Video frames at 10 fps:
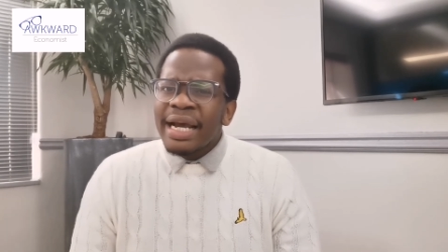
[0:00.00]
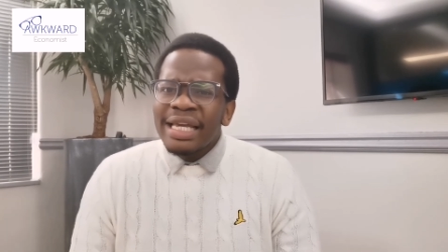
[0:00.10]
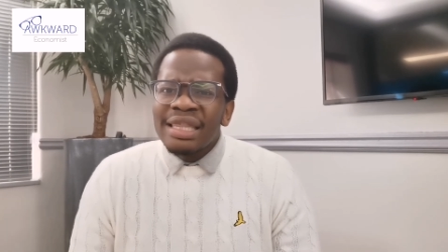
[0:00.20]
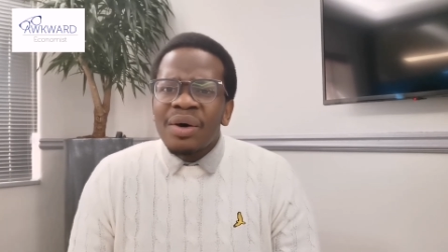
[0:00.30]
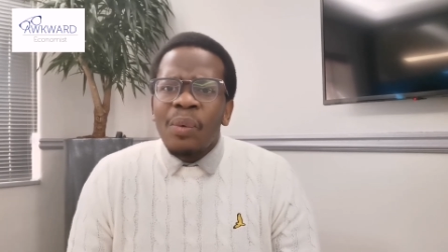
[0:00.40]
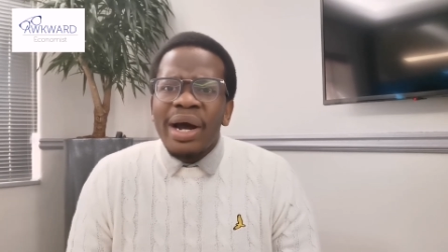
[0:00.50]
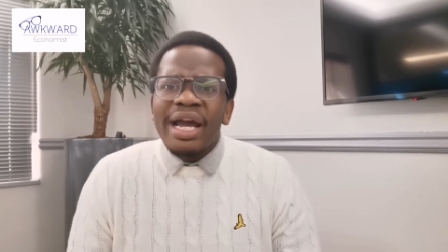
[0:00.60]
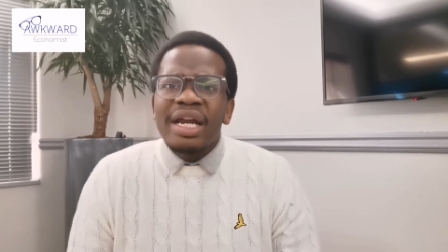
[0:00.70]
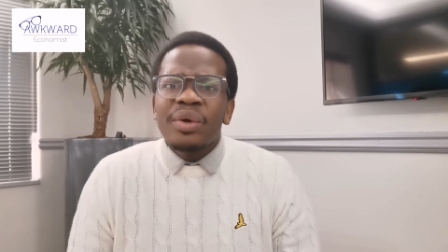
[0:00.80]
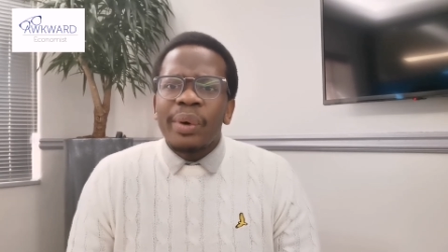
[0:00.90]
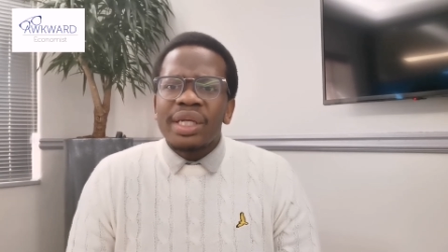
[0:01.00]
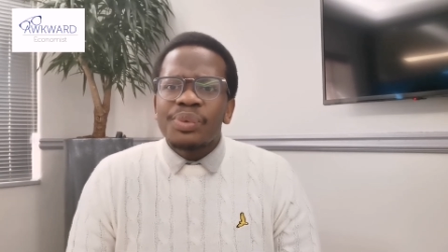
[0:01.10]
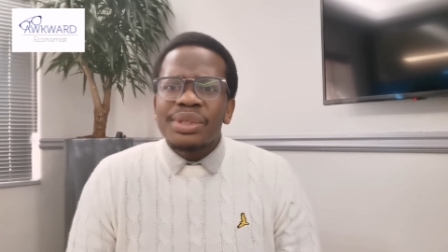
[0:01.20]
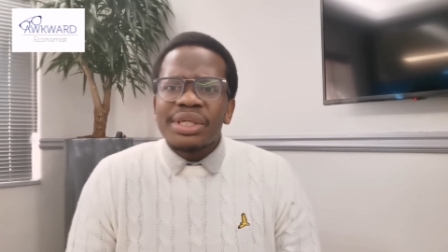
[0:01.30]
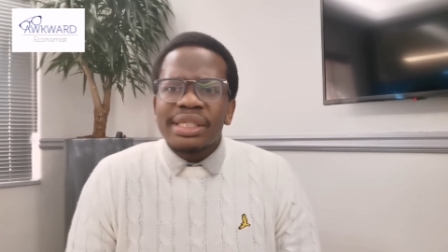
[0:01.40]
in the way in
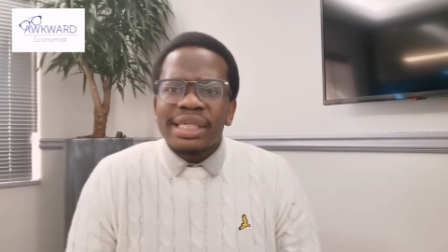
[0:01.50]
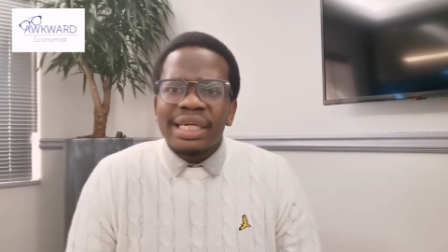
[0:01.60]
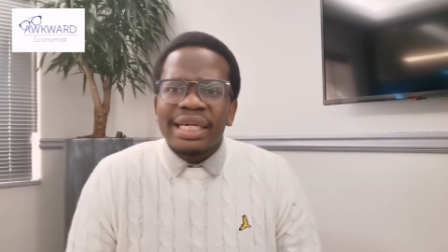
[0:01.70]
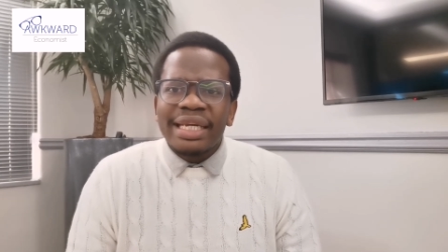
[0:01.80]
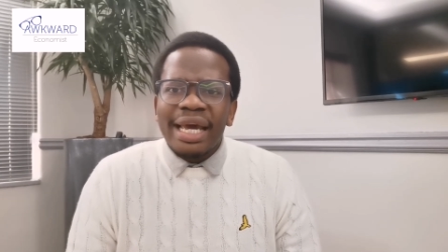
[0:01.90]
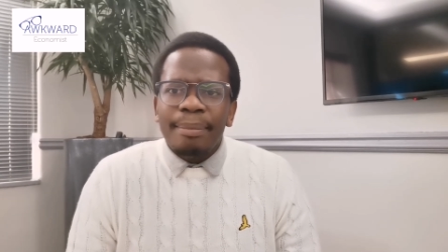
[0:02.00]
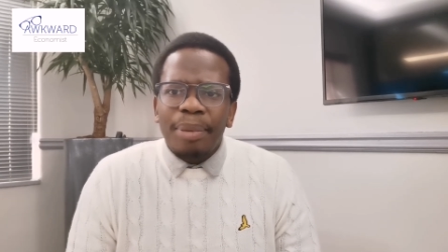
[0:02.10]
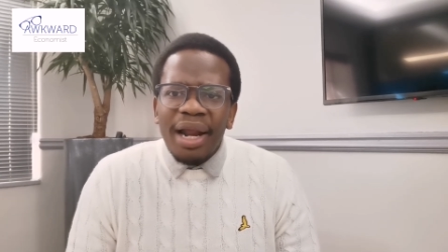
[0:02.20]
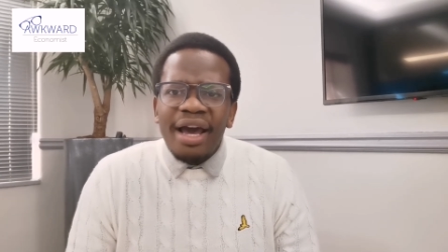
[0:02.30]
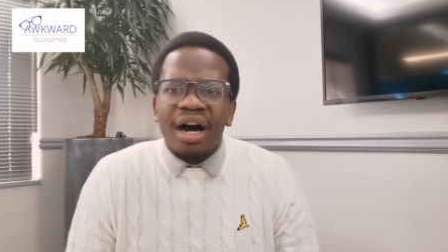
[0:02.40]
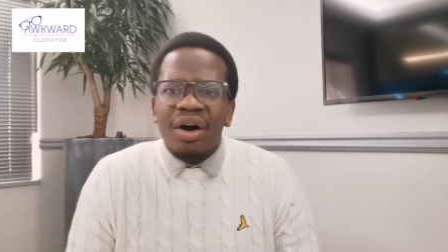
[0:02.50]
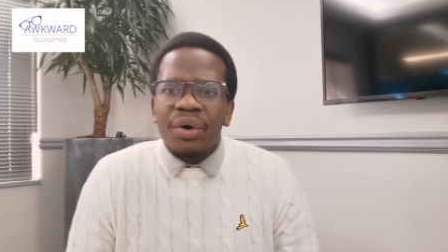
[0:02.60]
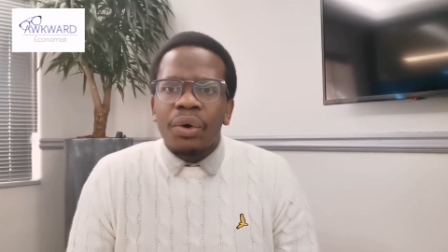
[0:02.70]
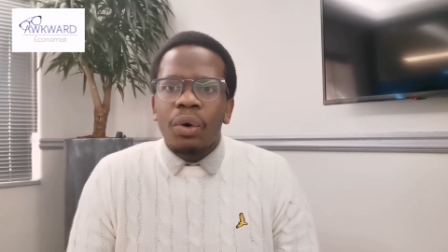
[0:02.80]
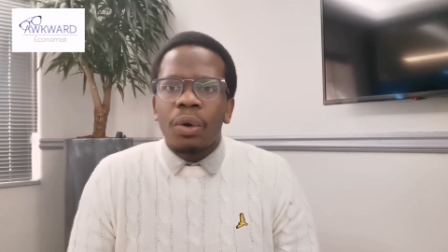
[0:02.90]
which we certainly can play
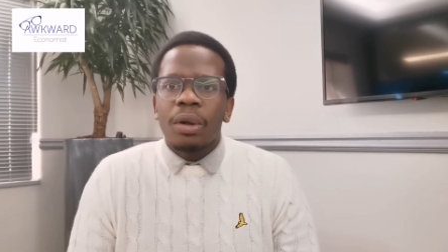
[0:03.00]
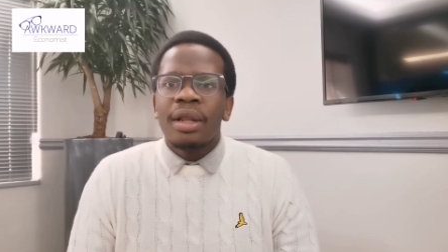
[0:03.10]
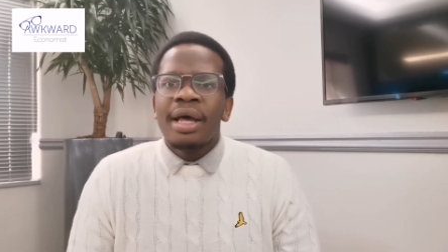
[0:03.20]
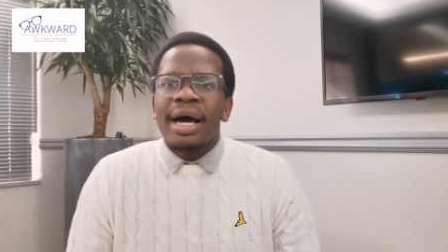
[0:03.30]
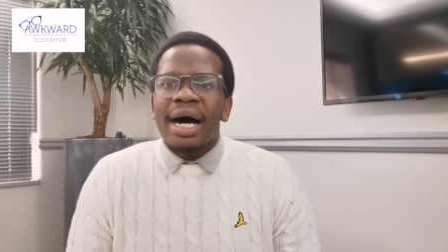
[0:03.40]
our role